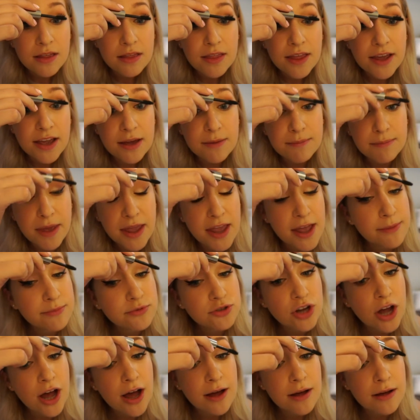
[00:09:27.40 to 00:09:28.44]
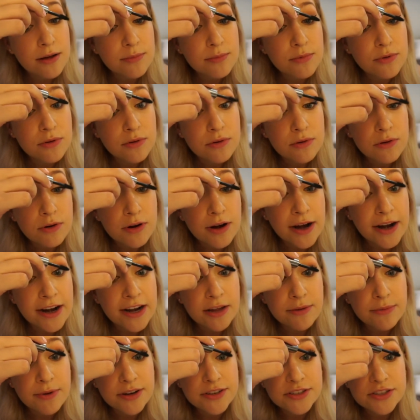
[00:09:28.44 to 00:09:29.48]
like a makeup job or
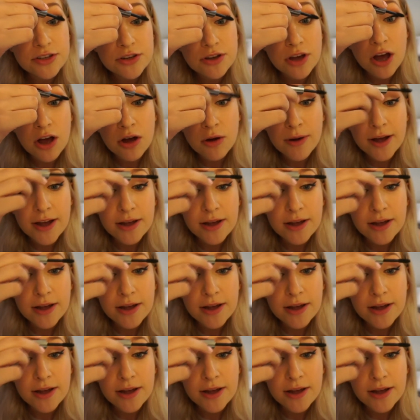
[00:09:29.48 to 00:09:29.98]
anywhere to go,